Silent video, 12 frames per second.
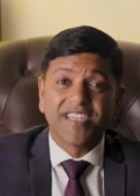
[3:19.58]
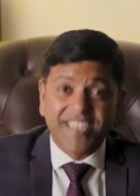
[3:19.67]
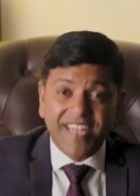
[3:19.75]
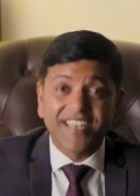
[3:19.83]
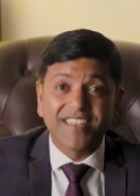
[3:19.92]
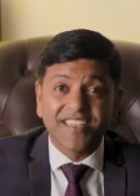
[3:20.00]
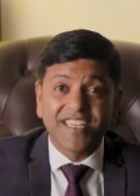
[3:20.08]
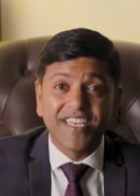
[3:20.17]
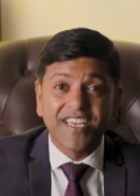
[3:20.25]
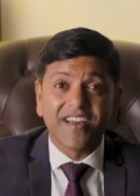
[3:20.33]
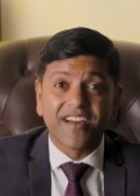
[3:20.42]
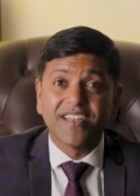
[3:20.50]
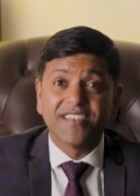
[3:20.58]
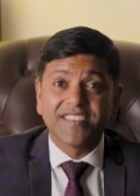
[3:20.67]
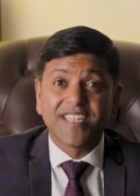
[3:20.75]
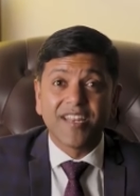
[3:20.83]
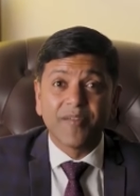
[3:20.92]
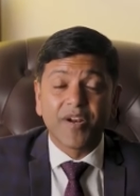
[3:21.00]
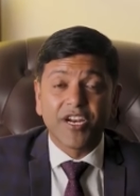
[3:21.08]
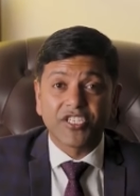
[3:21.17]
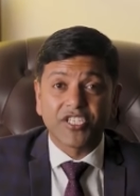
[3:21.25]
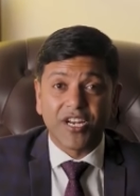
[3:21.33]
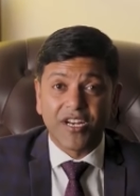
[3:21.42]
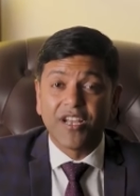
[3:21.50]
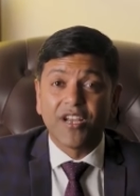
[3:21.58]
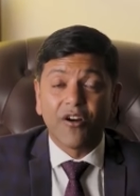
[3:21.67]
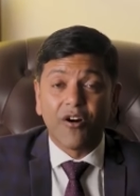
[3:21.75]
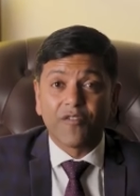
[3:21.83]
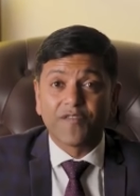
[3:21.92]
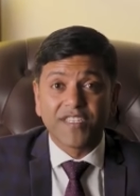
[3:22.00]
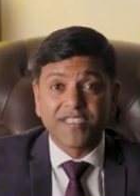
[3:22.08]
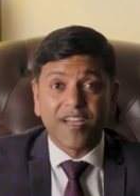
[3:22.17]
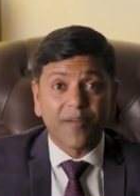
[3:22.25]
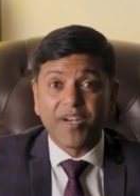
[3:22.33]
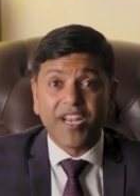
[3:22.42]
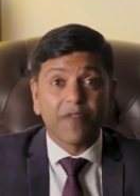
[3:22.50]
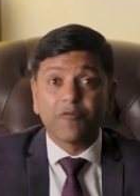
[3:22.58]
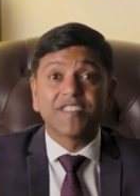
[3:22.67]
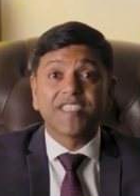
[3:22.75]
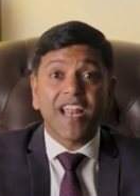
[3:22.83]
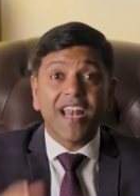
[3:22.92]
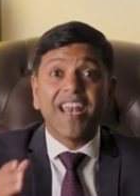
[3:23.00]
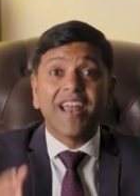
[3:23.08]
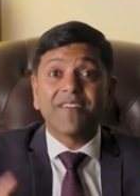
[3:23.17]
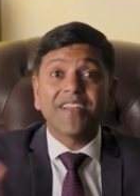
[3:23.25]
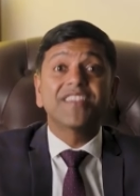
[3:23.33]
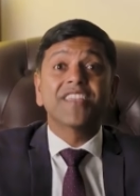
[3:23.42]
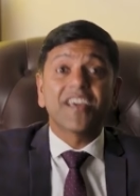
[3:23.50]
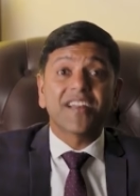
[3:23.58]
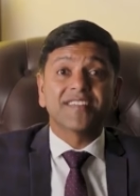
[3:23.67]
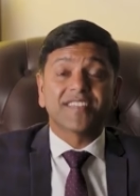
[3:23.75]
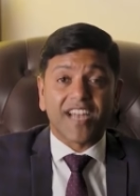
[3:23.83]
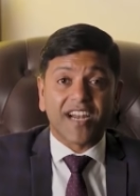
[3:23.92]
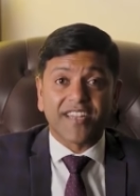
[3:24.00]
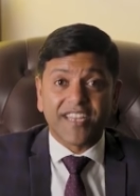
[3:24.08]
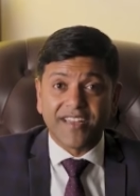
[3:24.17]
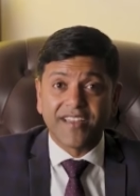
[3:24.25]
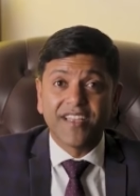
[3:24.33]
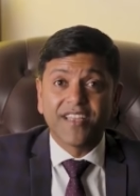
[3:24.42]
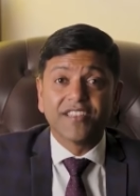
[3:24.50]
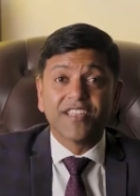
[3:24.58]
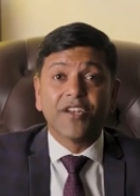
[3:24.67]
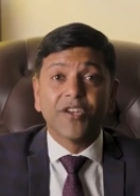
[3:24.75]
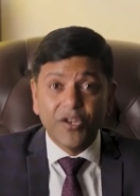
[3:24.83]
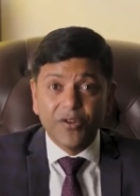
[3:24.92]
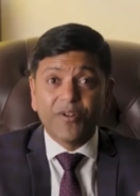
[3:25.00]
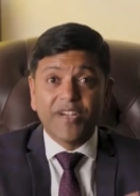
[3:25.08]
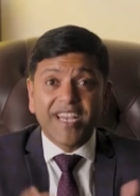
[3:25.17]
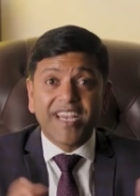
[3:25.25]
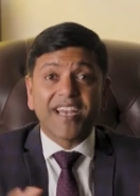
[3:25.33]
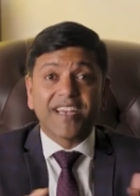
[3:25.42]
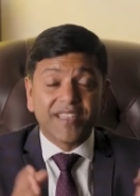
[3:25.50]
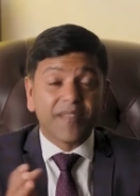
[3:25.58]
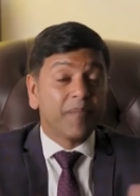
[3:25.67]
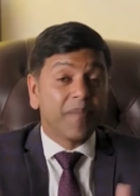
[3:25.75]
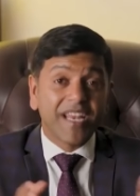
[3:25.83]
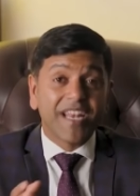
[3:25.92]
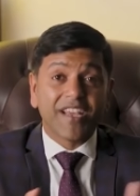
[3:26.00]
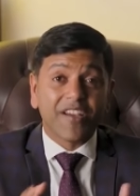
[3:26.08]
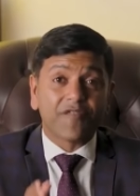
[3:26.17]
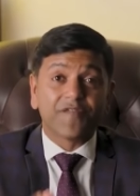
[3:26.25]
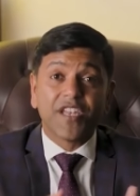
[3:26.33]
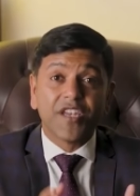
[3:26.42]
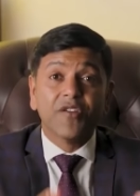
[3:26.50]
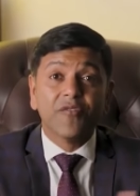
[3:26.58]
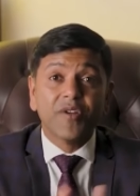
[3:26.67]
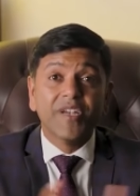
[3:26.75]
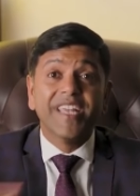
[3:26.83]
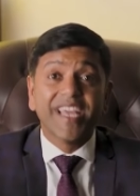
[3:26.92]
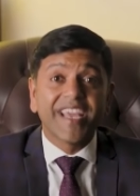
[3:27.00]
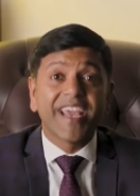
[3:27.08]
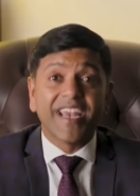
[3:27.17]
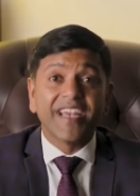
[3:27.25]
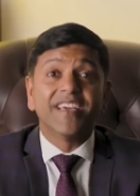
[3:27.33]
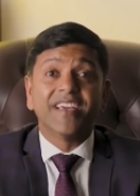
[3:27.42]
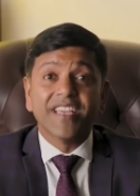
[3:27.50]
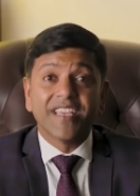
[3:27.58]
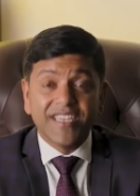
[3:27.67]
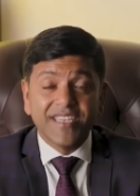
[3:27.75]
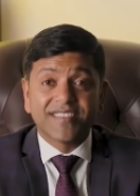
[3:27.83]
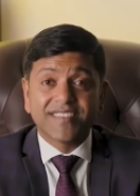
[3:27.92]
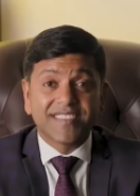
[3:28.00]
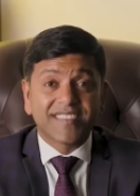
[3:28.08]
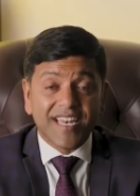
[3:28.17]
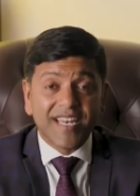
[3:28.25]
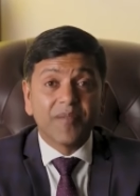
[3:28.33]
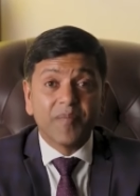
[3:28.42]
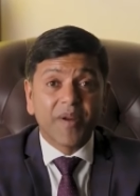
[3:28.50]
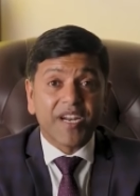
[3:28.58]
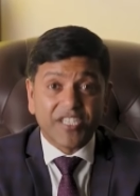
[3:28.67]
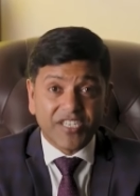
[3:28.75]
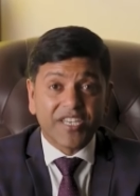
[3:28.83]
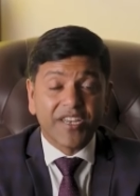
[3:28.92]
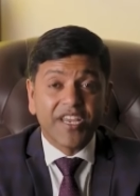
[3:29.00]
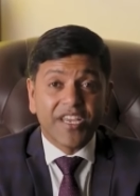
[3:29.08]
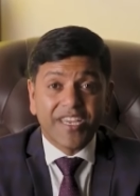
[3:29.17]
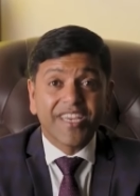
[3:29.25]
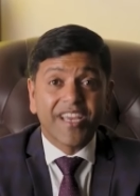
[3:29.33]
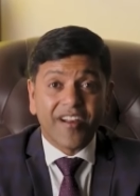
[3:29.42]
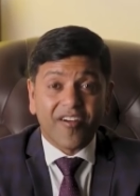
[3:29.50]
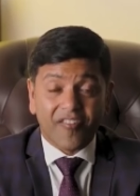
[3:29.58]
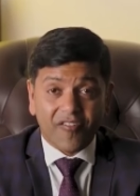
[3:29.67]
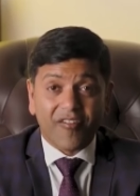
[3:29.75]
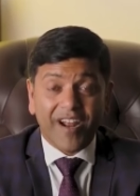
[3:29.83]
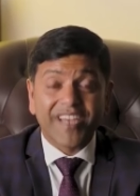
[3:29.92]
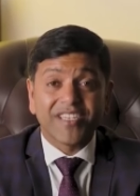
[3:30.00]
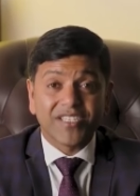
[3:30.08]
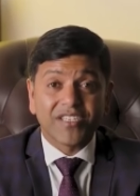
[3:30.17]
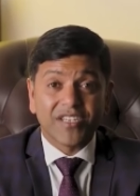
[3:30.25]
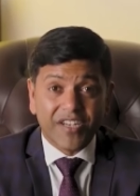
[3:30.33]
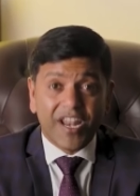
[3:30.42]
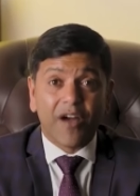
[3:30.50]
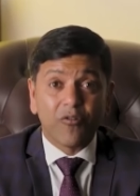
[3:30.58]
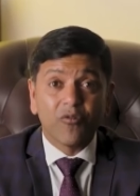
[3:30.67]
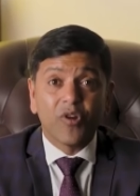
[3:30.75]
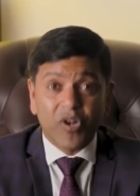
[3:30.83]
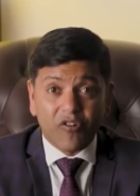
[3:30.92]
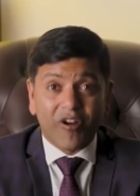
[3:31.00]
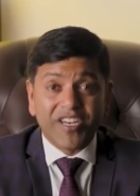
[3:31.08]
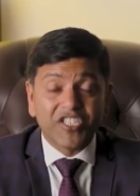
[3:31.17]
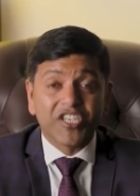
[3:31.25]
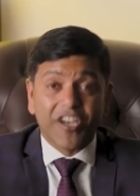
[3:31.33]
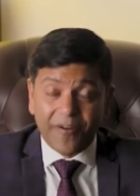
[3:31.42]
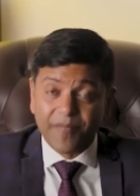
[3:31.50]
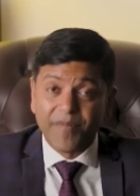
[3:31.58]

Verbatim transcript: 10th year celebration of this company. I would say 11th year is starting. The new decade, the beginning of the new decade is celebrating here right now, right here.